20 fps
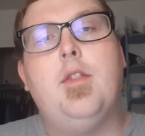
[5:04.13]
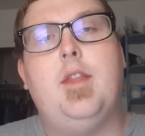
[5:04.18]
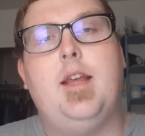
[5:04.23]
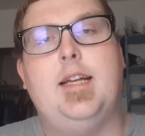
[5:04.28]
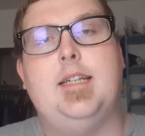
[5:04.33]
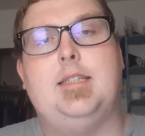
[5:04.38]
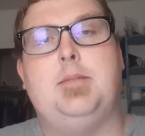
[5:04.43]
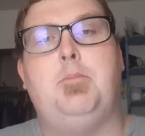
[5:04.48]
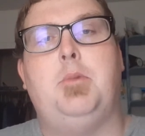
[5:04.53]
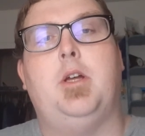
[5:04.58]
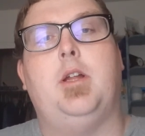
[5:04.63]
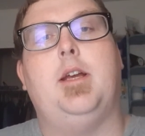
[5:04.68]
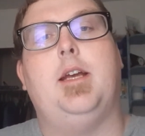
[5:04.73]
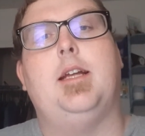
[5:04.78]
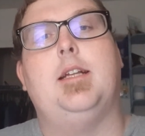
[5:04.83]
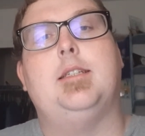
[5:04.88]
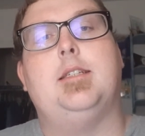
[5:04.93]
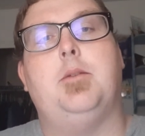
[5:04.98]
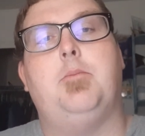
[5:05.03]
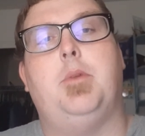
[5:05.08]
these
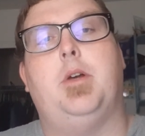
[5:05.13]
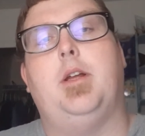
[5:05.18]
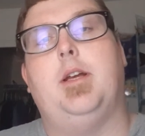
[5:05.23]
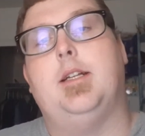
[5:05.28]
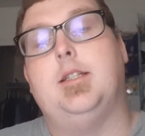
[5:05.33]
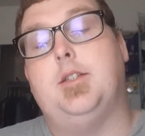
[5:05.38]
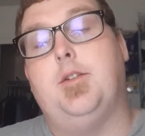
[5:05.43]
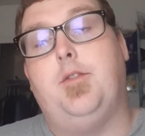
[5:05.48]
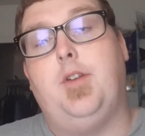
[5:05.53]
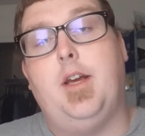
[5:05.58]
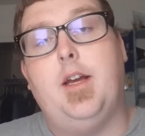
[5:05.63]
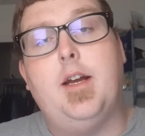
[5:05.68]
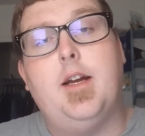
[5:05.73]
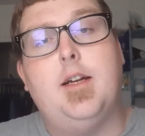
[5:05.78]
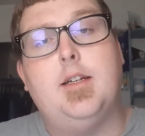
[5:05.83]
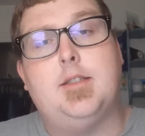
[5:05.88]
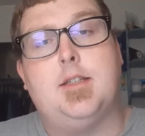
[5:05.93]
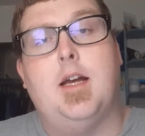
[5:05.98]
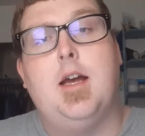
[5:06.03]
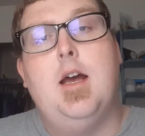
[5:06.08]
millions and millions of
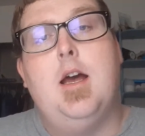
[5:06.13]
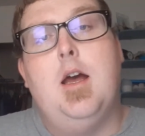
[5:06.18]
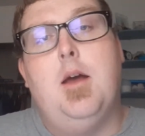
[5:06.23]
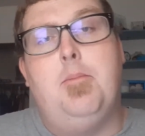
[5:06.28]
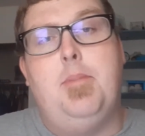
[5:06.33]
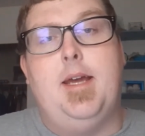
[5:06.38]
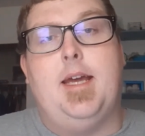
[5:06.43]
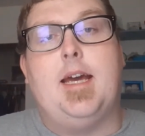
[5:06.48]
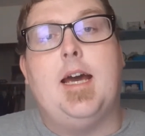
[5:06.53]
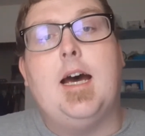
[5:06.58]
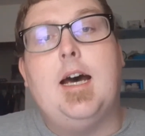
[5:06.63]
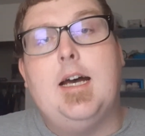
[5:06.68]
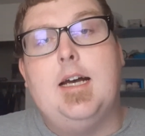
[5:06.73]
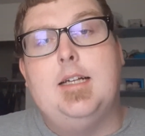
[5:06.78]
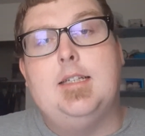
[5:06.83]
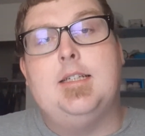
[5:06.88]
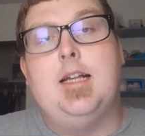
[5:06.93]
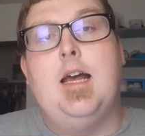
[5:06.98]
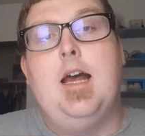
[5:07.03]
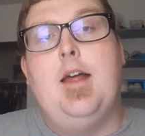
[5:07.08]
years
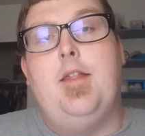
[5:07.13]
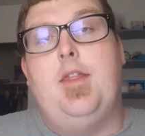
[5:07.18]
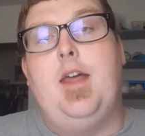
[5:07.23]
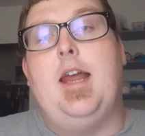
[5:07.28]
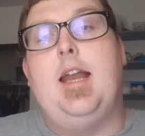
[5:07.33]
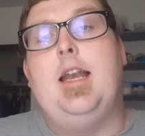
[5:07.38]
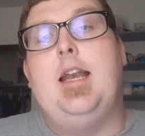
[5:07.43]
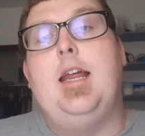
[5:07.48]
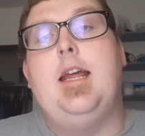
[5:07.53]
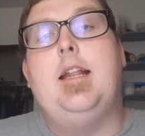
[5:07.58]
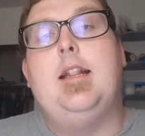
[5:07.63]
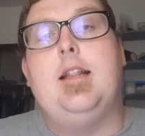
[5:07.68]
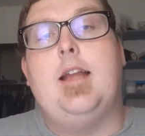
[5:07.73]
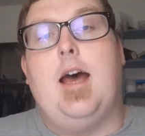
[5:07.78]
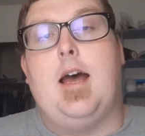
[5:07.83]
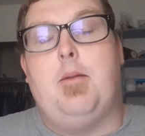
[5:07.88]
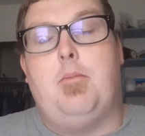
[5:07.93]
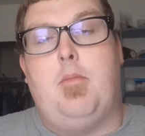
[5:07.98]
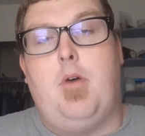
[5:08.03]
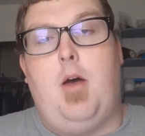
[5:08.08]
because they need
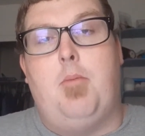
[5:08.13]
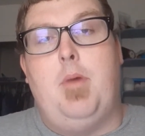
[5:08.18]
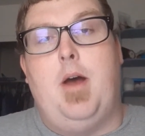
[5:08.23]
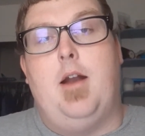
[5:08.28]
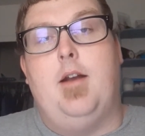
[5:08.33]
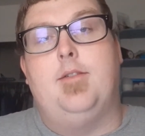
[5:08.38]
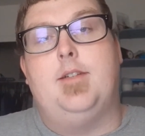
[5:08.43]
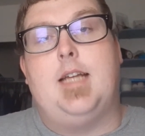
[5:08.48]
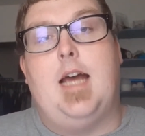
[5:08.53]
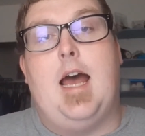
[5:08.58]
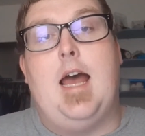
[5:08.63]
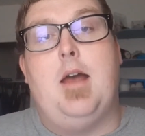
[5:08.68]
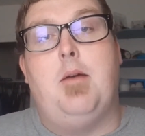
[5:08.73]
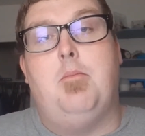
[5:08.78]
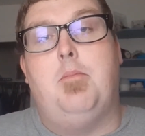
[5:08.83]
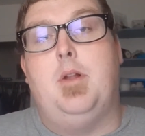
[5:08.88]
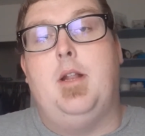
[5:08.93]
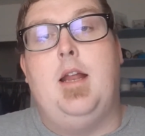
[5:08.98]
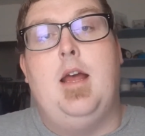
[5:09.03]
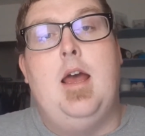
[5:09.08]
that amount of time
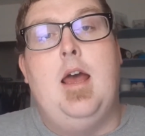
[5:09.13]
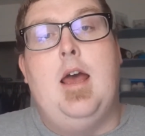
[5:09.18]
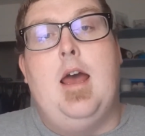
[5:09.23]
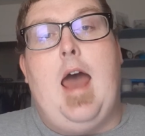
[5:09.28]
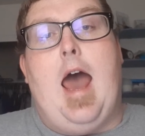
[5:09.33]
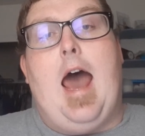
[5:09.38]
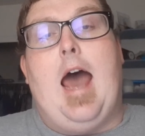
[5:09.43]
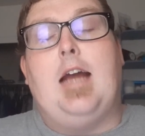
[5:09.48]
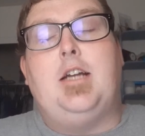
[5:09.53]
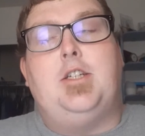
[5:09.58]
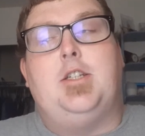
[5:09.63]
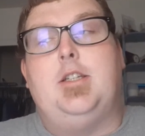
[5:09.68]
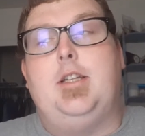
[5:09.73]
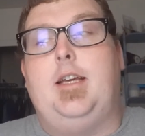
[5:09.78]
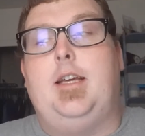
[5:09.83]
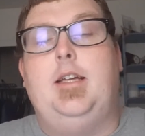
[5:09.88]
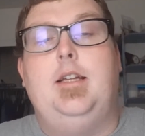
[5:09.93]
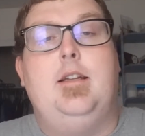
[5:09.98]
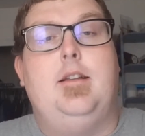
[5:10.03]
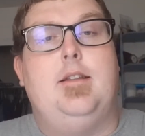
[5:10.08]
but
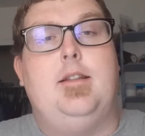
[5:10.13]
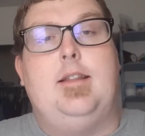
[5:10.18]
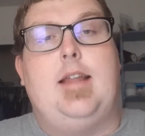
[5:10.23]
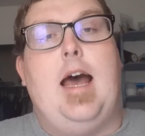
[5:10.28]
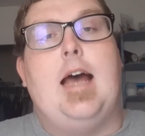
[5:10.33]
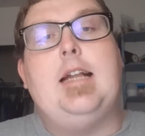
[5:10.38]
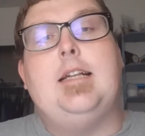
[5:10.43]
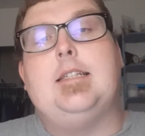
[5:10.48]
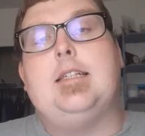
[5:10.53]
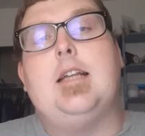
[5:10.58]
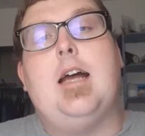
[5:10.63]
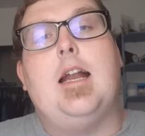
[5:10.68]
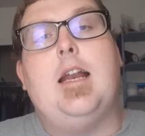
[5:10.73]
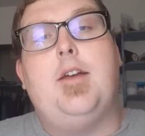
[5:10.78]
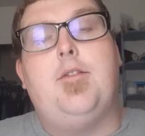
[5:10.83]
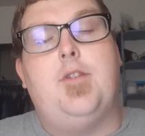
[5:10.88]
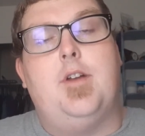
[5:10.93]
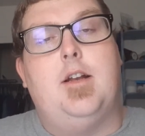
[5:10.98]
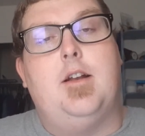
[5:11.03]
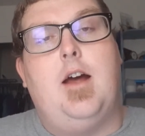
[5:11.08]
actually that's not
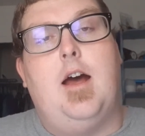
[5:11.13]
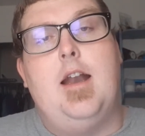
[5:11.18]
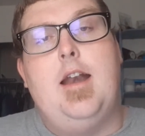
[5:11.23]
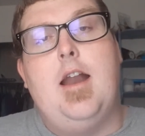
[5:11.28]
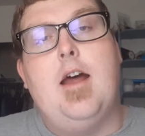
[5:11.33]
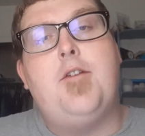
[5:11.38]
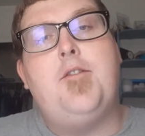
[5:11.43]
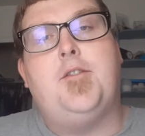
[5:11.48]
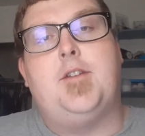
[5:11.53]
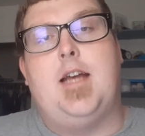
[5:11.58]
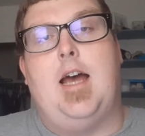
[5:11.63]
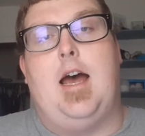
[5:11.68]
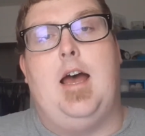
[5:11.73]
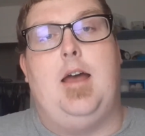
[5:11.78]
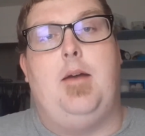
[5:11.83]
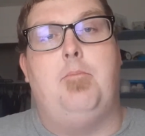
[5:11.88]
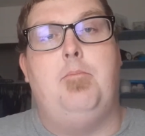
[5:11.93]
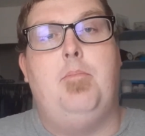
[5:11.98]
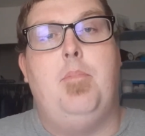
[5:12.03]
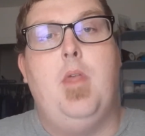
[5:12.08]
even enough
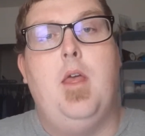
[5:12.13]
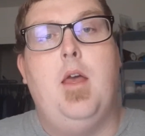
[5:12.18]
time